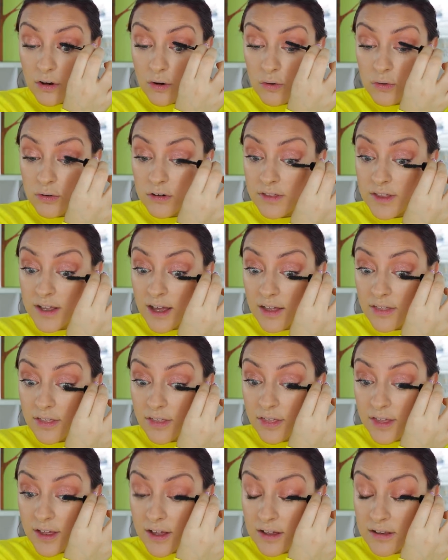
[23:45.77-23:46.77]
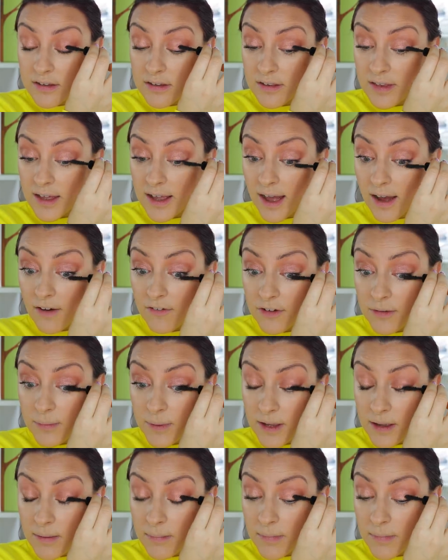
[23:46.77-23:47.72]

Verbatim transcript: all of the other things that they have to be